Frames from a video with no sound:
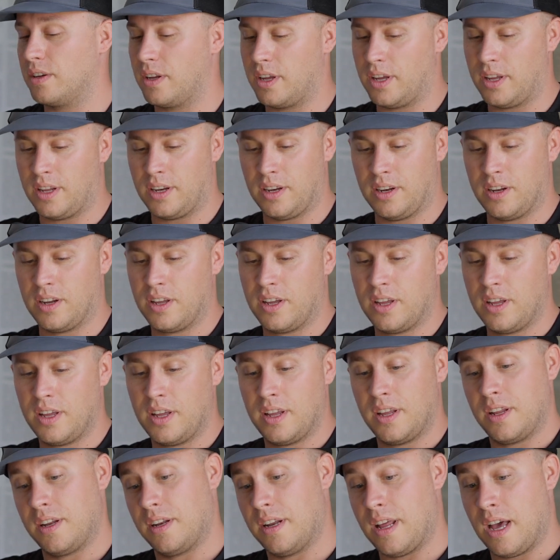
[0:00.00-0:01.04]
And
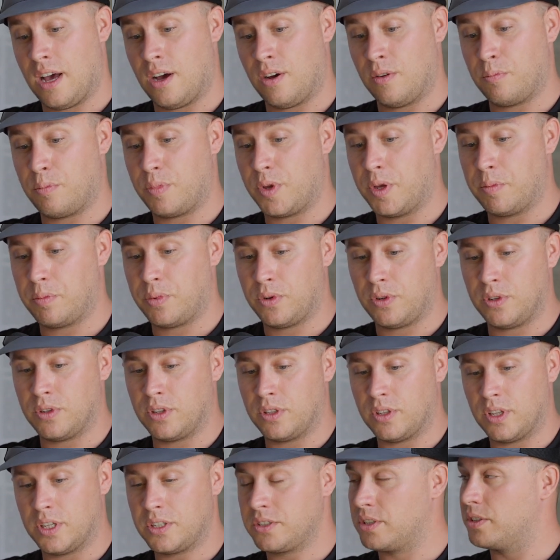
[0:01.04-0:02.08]
now
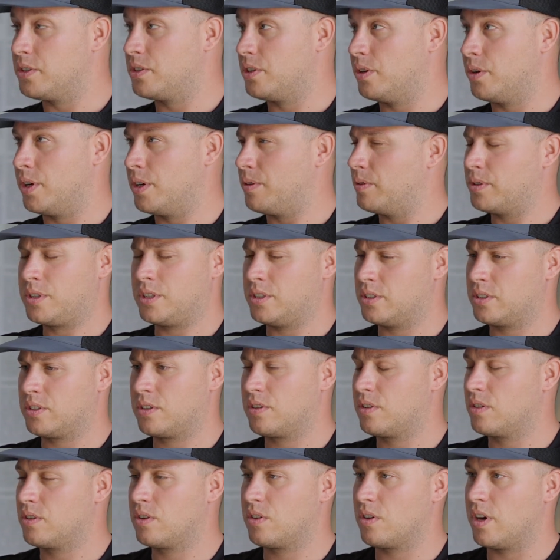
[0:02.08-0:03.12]
people listen to it, which is
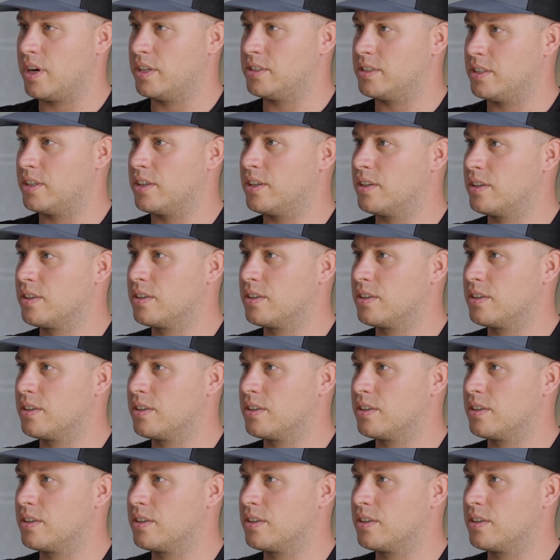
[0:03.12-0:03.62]
crazy.